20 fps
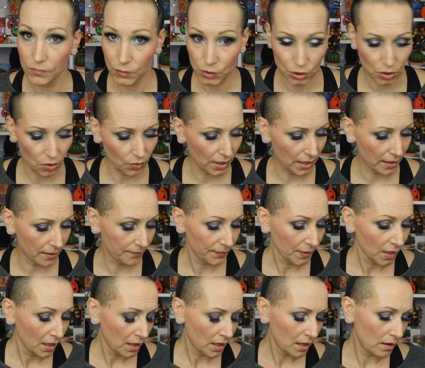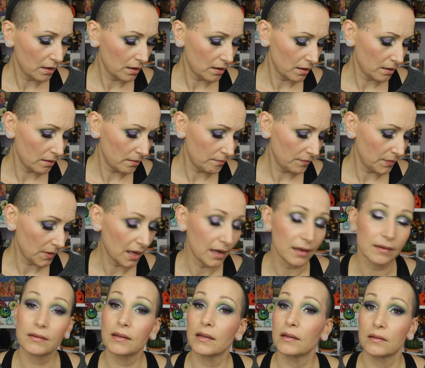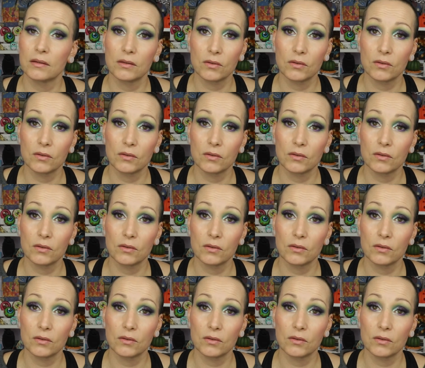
So yeah, um, and yeah,